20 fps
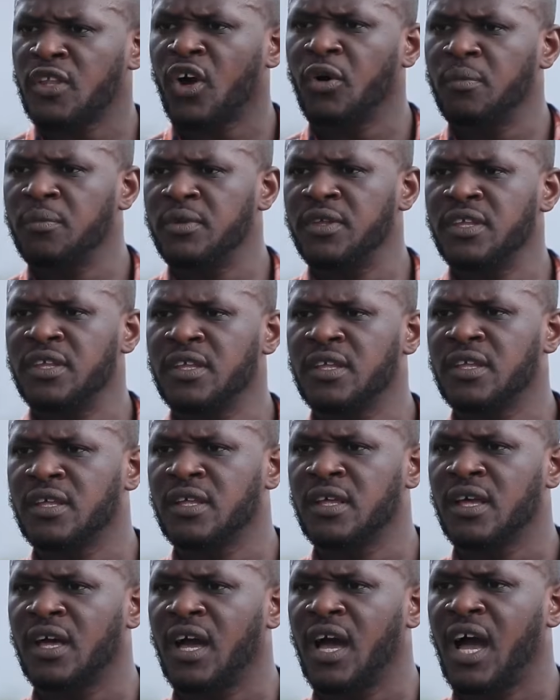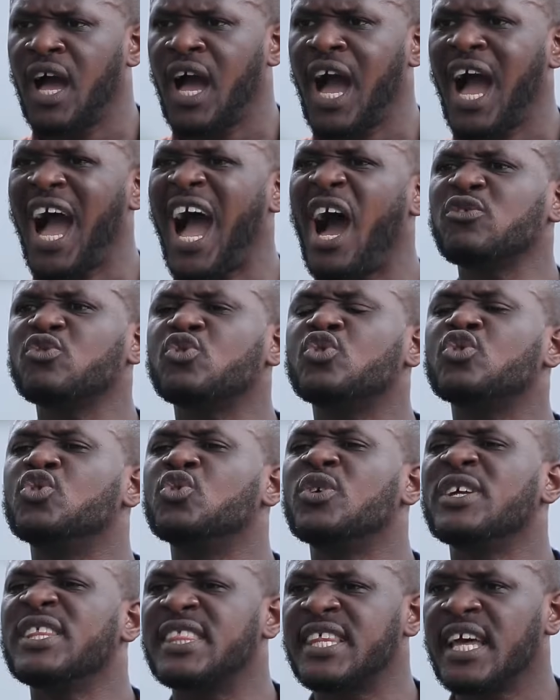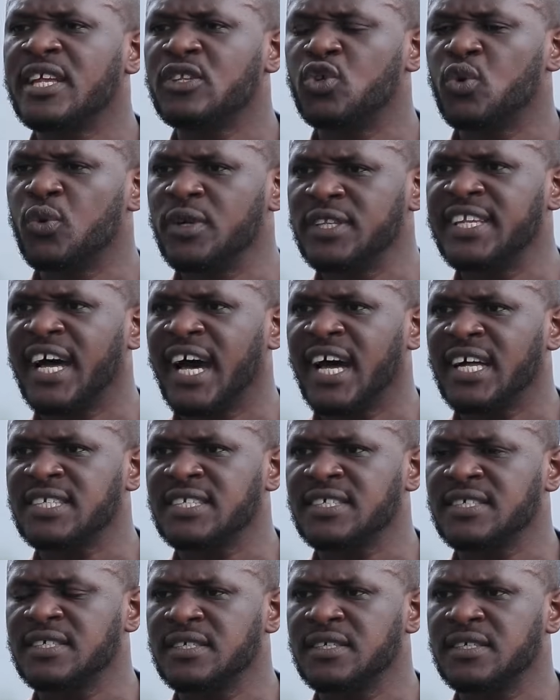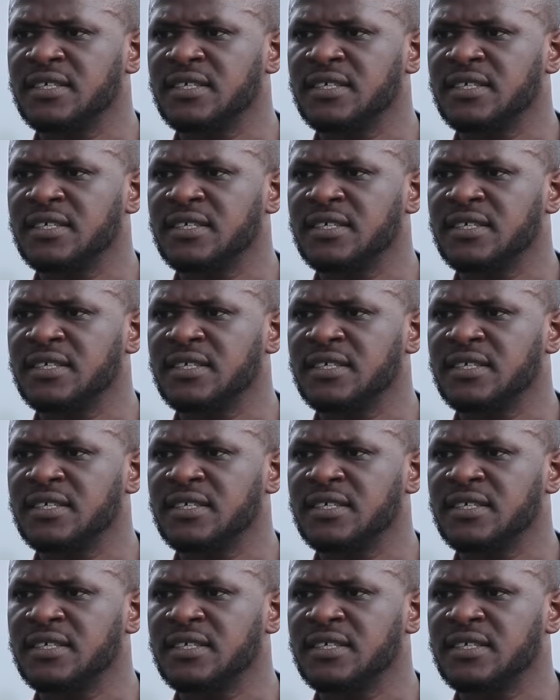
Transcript: Tell me, how do you intend doing that?